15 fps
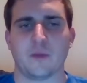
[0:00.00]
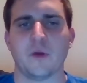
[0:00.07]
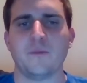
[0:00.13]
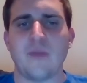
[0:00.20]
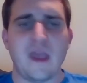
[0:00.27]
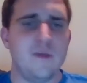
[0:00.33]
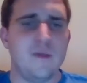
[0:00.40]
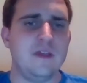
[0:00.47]
But
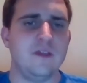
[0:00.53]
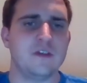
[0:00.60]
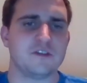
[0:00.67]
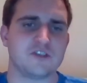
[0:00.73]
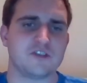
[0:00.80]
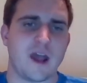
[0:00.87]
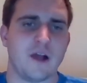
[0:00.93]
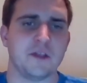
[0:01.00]
maybe
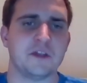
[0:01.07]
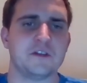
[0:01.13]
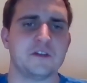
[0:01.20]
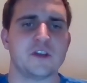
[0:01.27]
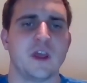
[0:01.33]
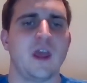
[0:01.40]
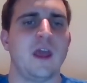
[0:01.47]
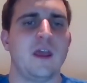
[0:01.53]
this
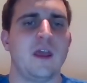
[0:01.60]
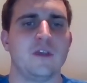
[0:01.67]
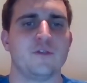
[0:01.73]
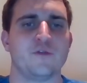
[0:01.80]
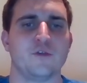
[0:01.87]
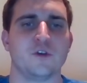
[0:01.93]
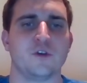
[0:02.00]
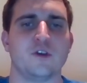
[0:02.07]
challenge
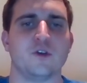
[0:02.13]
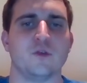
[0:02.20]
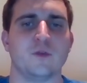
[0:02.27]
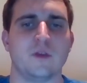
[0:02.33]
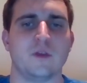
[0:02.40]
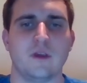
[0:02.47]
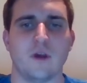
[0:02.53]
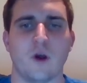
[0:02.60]
is for
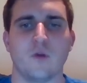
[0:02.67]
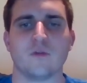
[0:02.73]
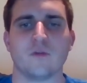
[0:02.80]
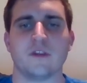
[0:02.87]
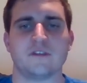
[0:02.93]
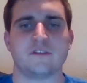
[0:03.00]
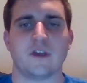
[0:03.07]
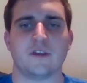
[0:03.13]
you over
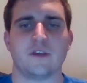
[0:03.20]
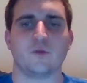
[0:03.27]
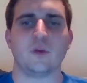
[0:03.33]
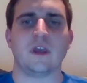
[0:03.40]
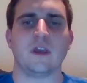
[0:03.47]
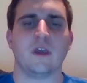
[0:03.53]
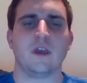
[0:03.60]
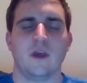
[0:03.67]
this next
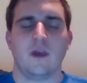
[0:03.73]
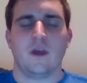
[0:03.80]
week,